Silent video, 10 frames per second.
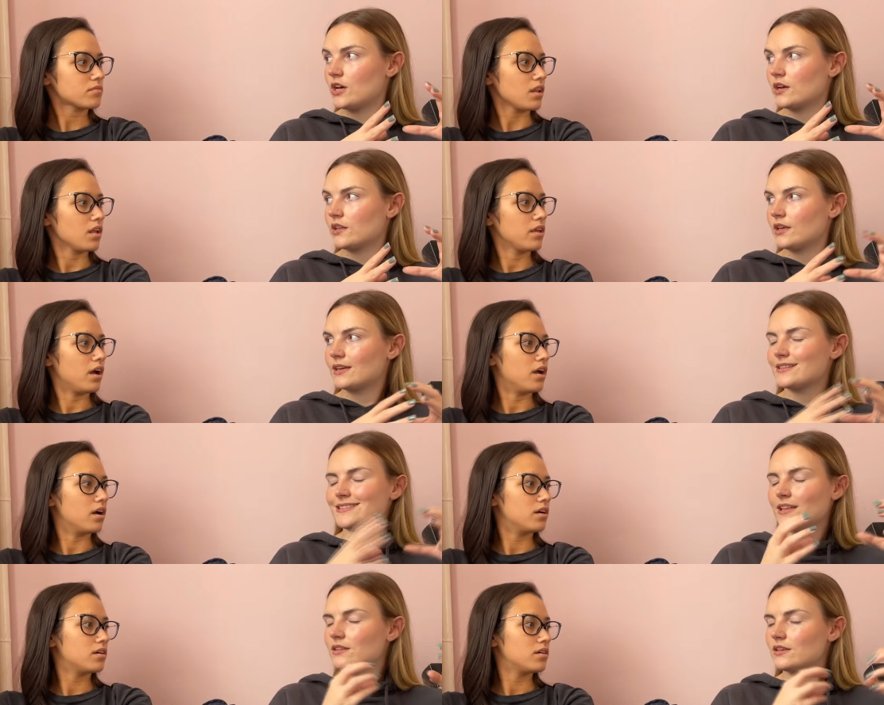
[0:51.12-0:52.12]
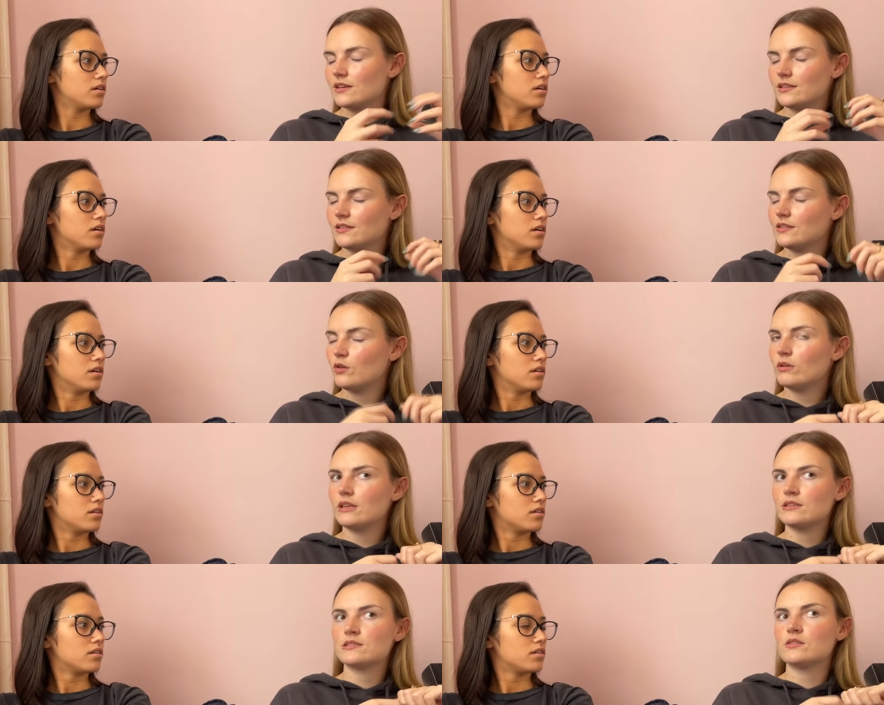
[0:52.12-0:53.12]
Speaker 1: check. Like yeah. it's not uh, no
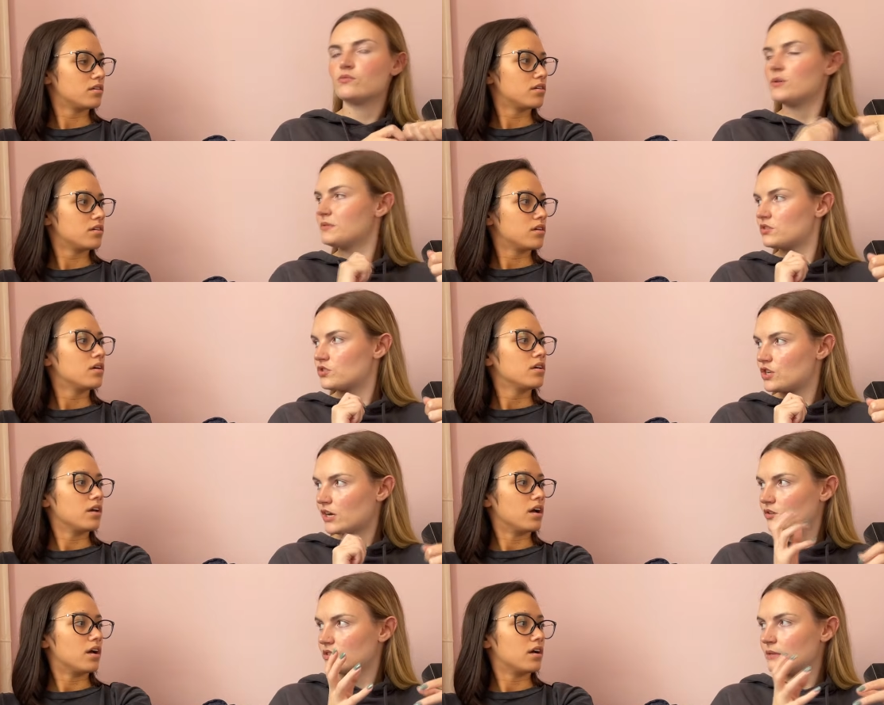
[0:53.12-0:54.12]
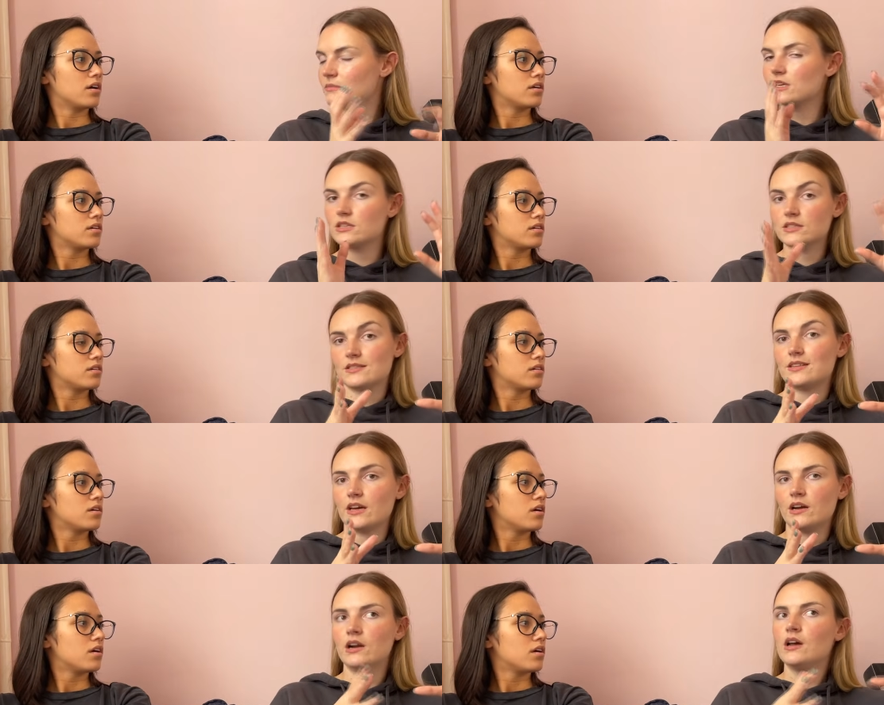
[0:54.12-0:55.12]
one has ripped the check yeah. or something. It's
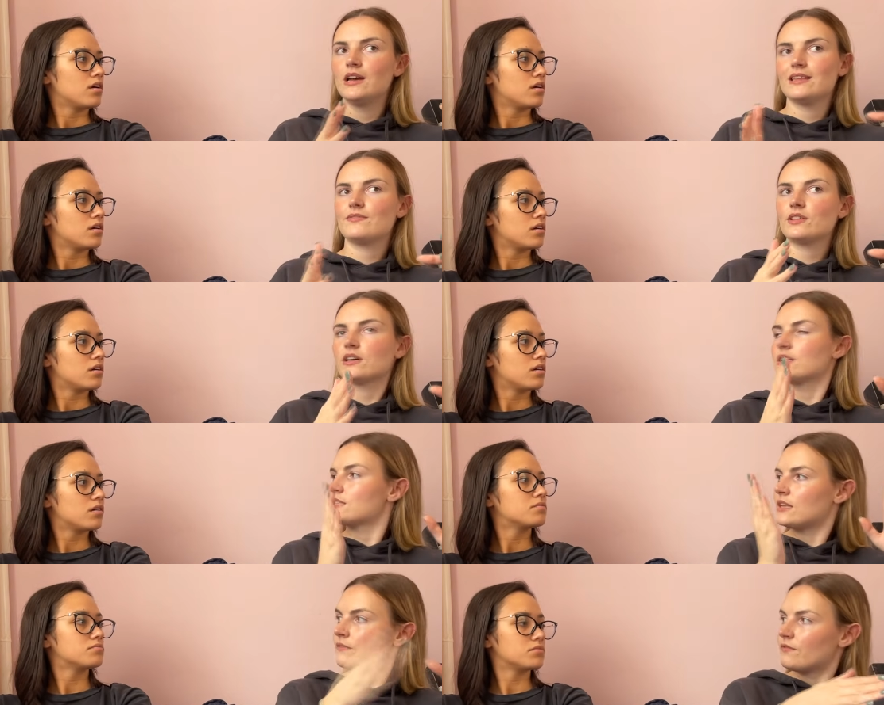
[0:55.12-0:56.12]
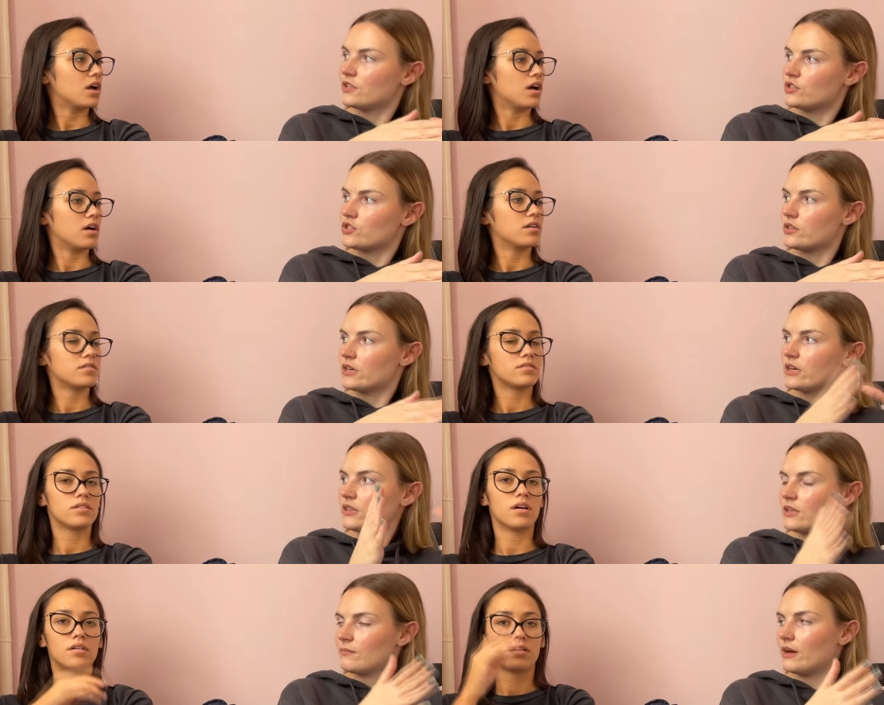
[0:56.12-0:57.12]
there, and I feel like it's an unfinished thing,
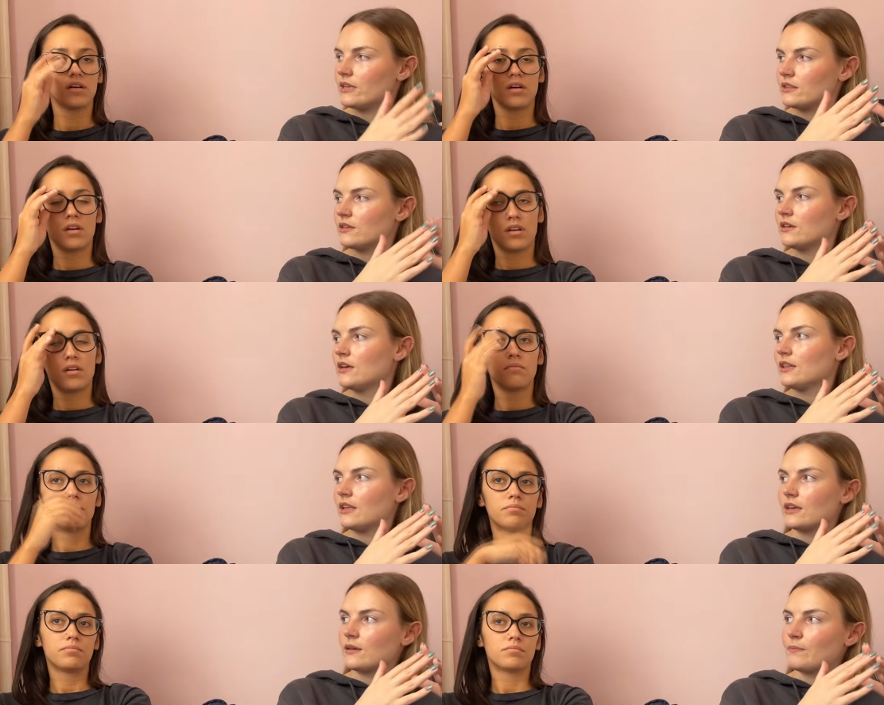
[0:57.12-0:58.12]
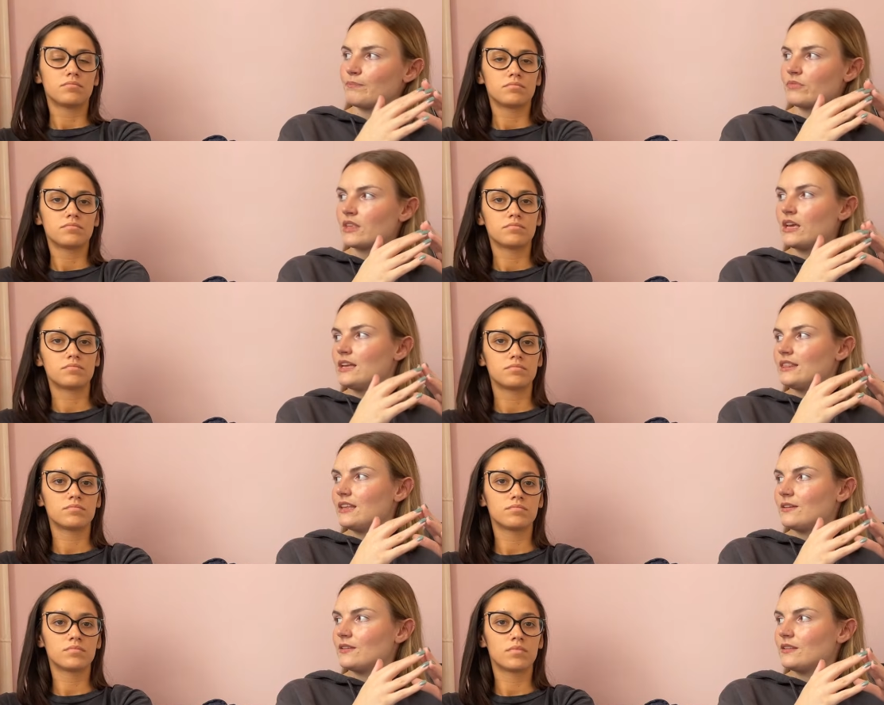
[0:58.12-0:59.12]
and they might like
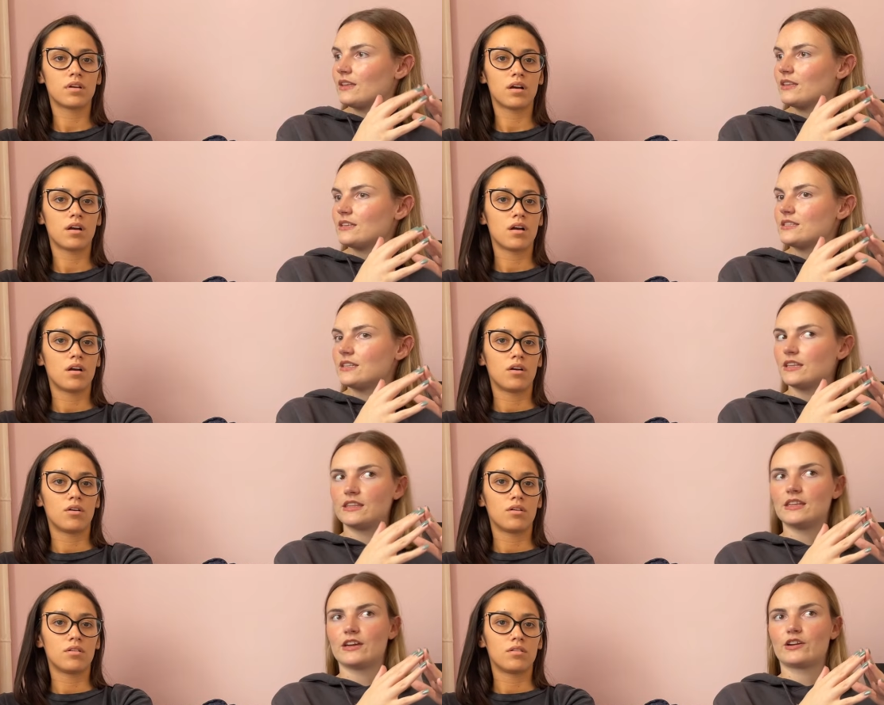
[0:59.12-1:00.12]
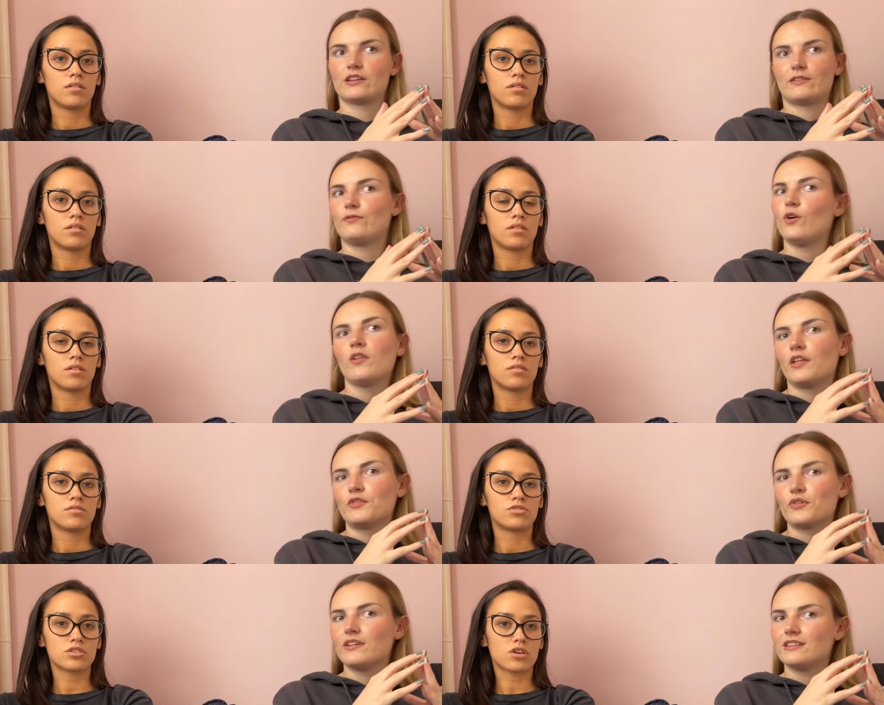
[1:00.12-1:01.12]
they they, they see that they're gonna fall
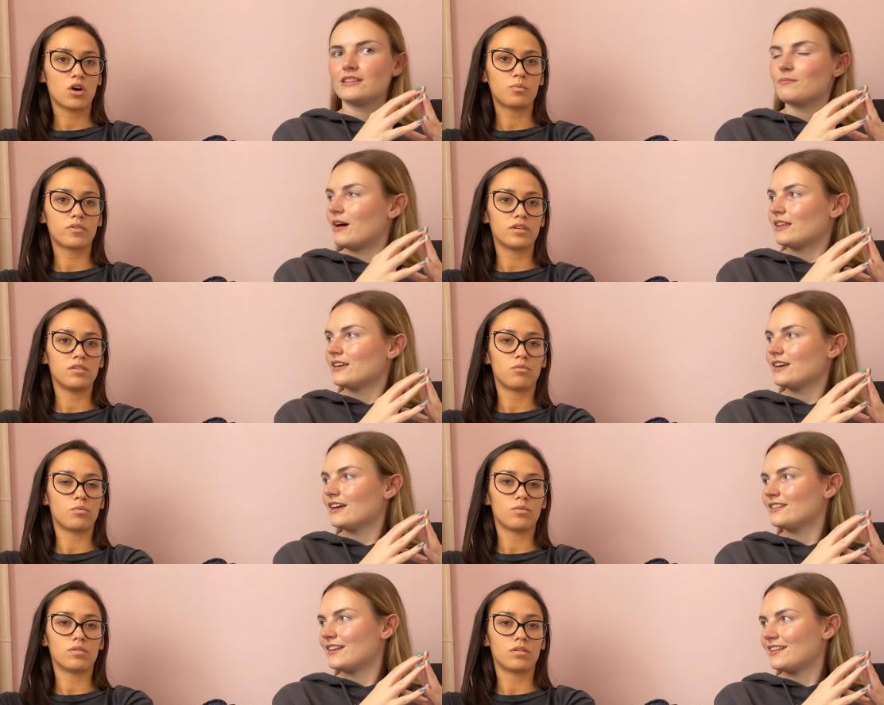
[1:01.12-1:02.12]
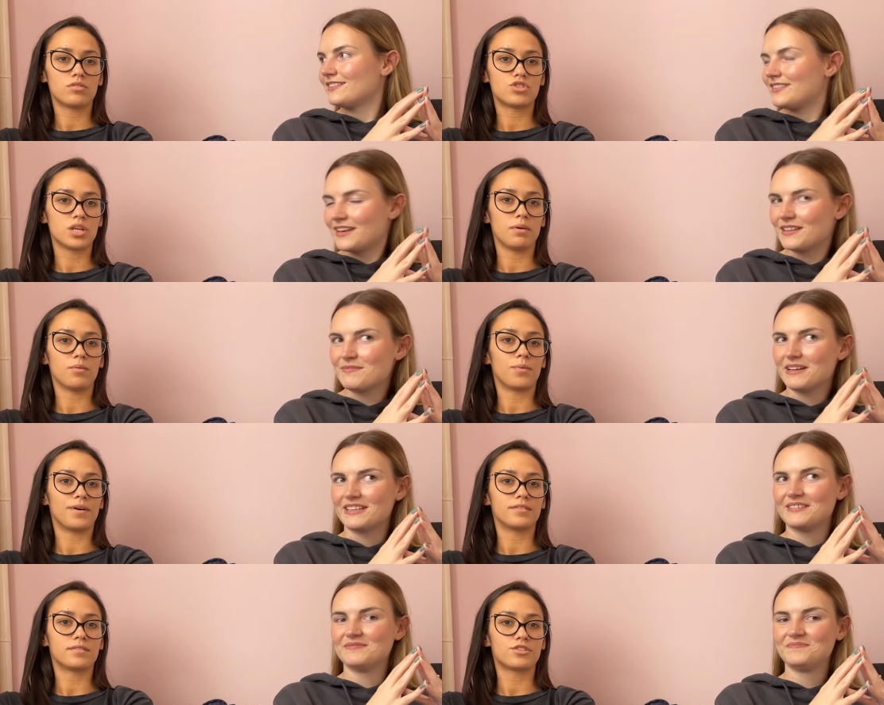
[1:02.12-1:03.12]
under just and need money and then Jimmy take the
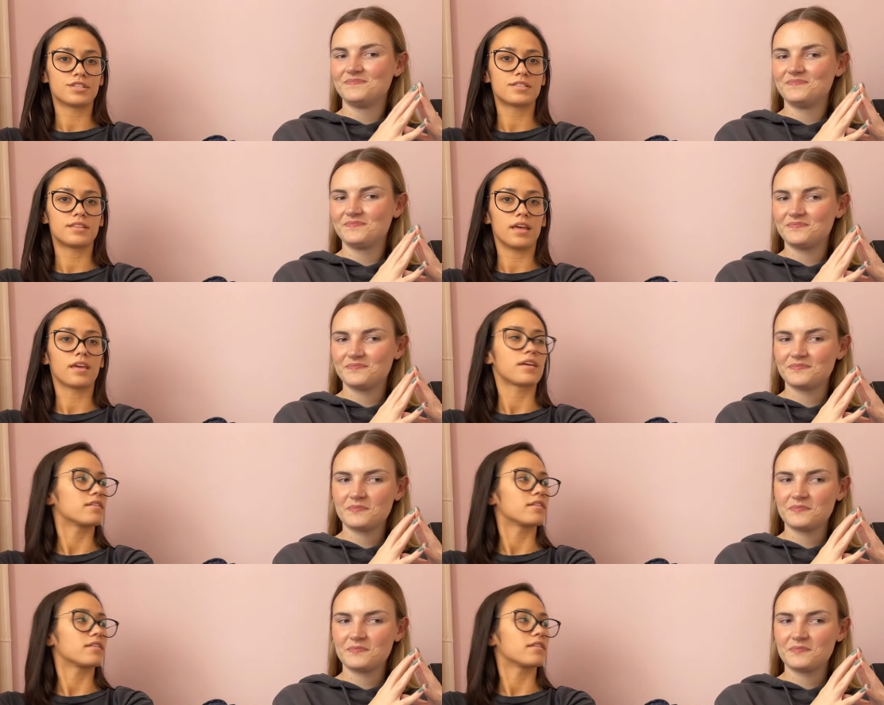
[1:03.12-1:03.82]
money.
Speaker 2: just take